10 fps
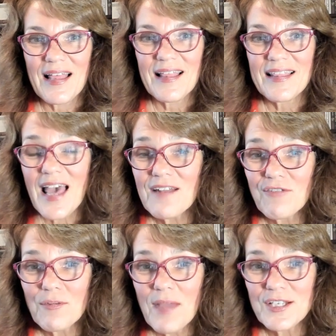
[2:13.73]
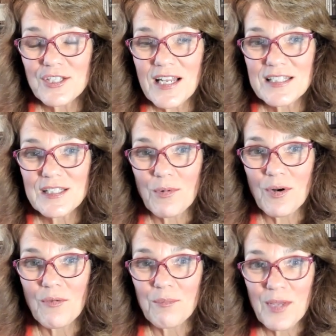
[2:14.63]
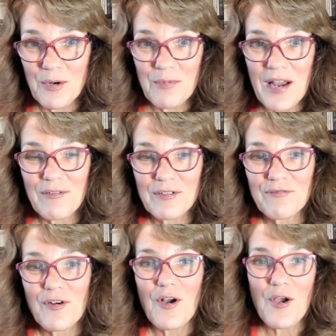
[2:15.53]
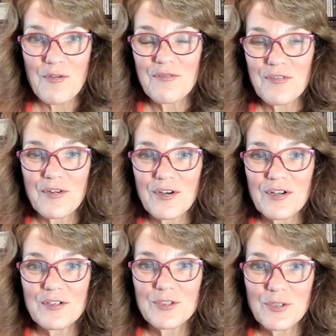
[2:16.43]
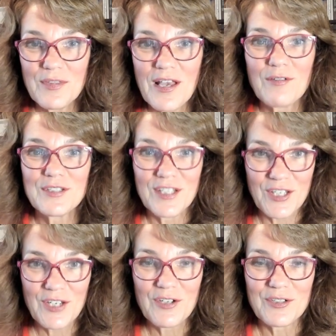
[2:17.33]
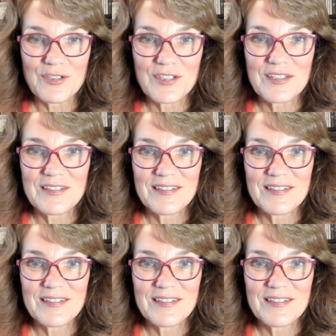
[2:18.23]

That information has been around for over 2,000 years.